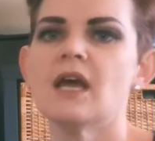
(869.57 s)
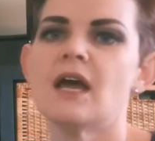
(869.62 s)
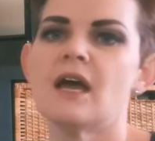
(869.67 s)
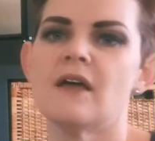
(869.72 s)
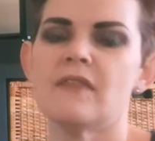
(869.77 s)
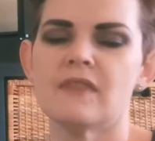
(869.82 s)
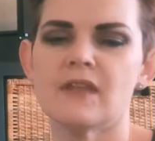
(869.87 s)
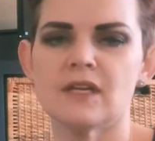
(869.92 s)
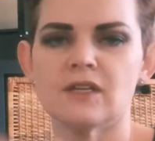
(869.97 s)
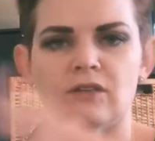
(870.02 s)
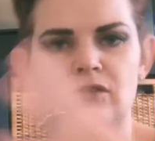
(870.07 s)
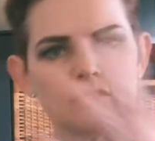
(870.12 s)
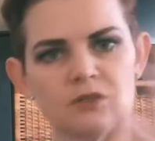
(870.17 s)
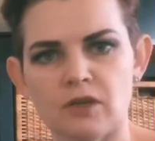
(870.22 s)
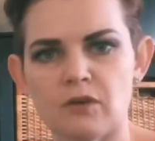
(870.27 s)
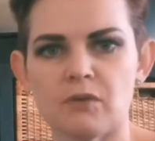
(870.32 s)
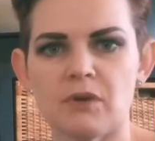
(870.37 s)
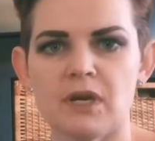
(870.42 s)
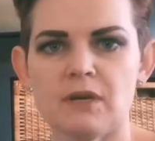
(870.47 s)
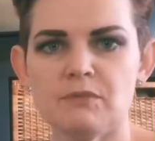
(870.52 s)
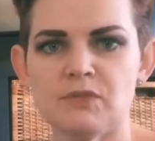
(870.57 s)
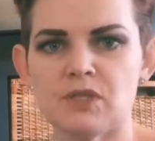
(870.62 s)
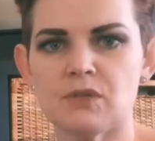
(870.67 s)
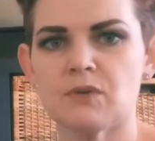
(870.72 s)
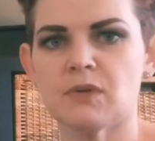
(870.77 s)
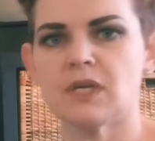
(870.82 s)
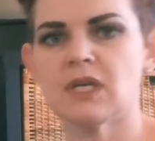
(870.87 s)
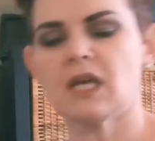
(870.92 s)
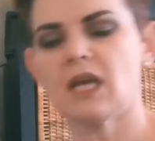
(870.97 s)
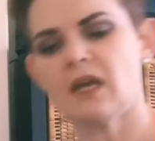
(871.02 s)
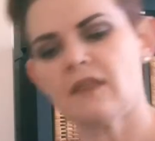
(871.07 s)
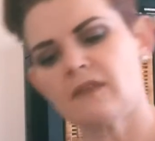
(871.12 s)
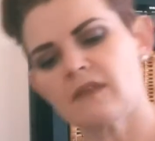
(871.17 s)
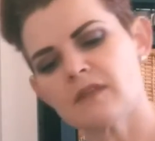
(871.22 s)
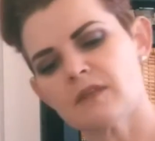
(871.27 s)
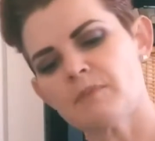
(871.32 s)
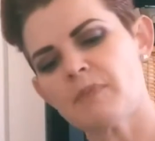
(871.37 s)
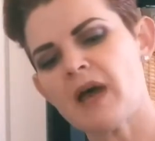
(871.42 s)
and then you'll know what I'm doing, and then the